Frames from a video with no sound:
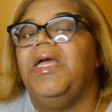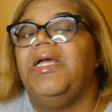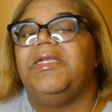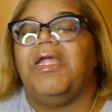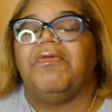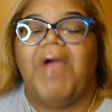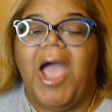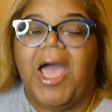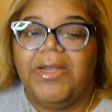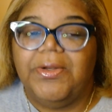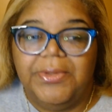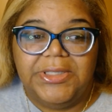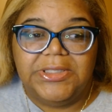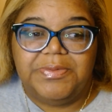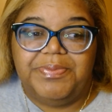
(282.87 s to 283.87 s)
they riding
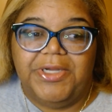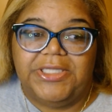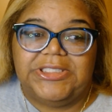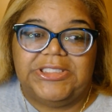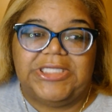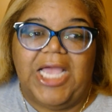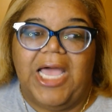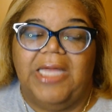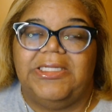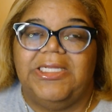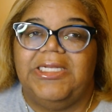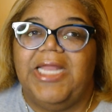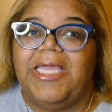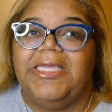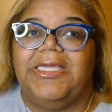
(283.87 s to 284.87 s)
on this bus child then
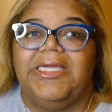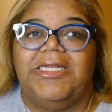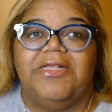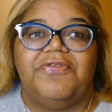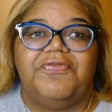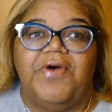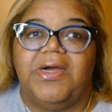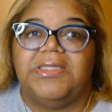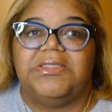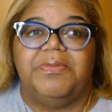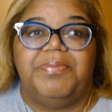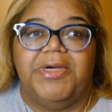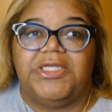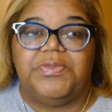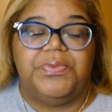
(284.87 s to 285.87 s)
they get as far as the
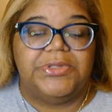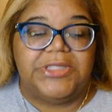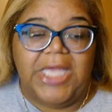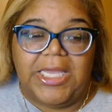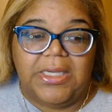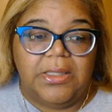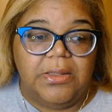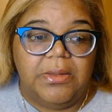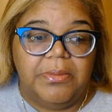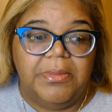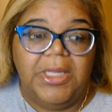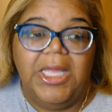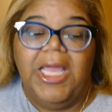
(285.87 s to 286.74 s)
bus will take them